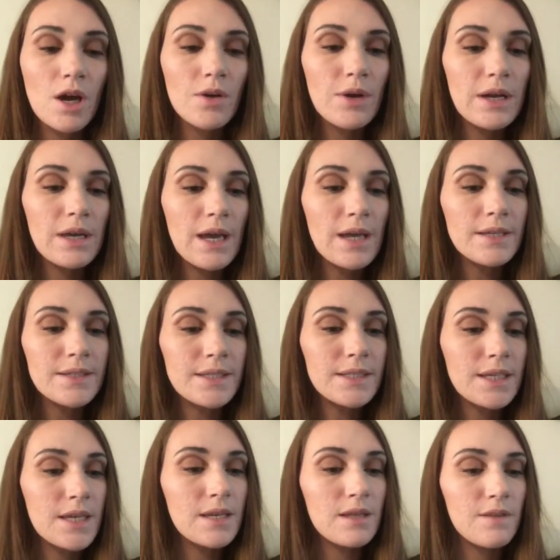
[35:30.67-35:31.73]
Alright guys, that's
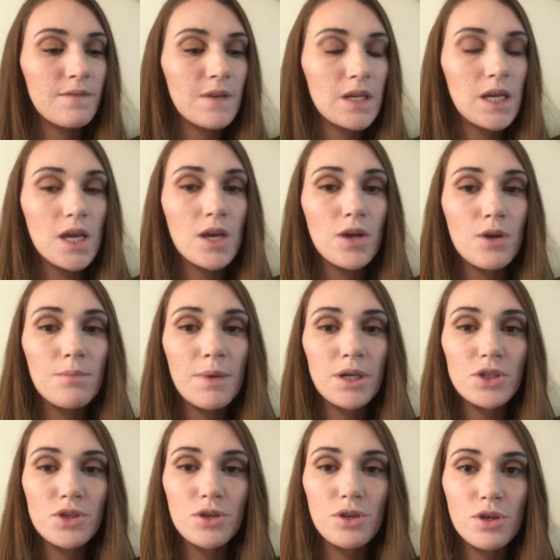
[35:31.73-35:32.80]
the end of the video. Make
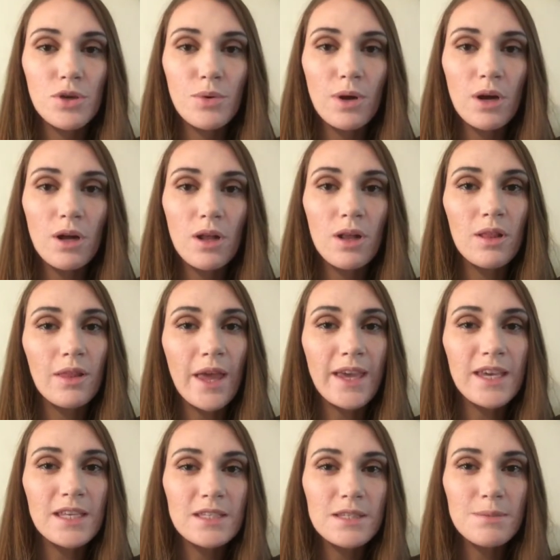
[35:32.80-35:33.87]
sure you all
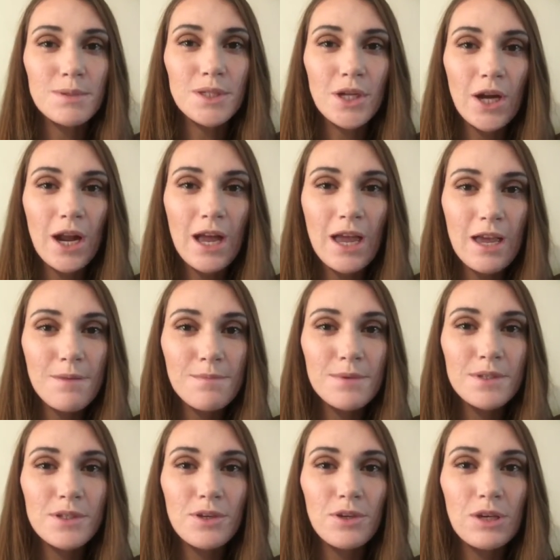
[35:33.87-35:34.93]
like and subscribe
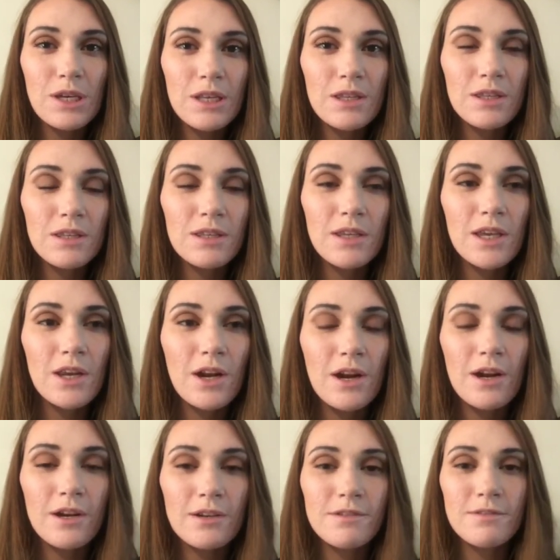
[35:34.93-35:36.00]
so you can get
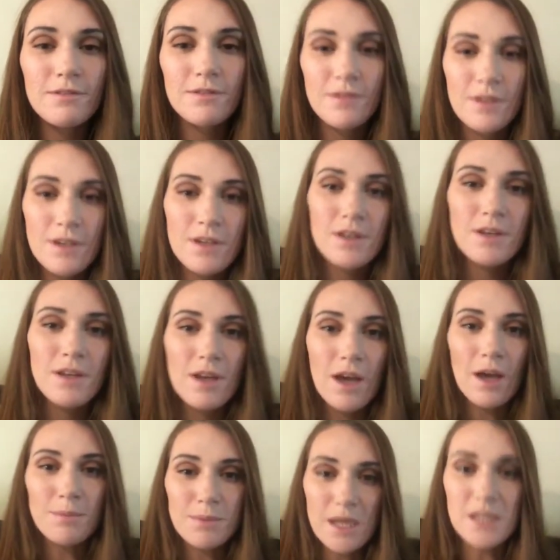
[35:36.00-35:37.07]
our
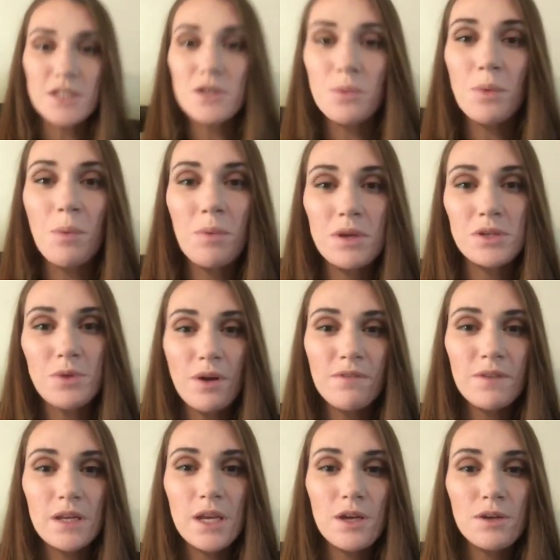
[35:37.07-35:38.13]
updates on when we do our
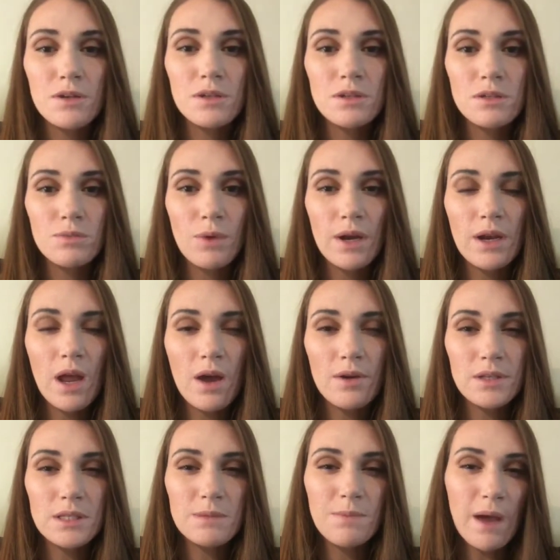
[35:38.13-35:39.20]
videos. Right now
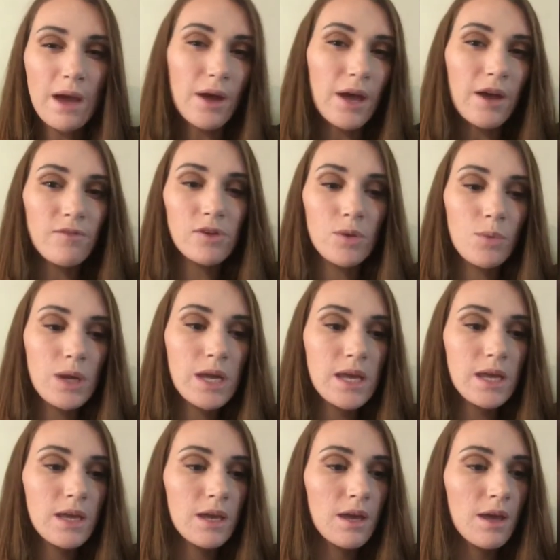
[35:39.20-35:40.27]
it's about every
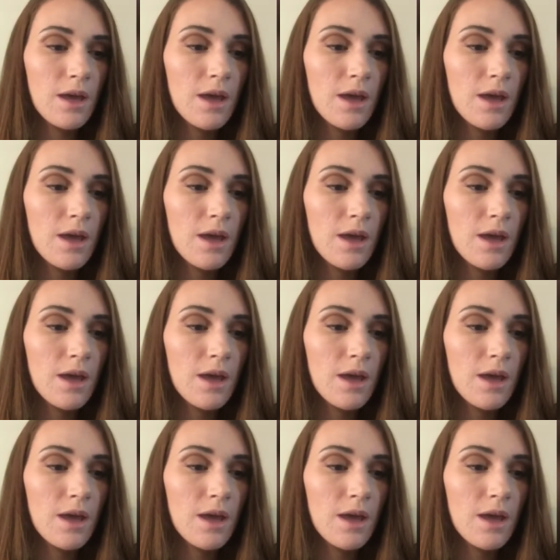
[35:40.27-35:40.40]
week.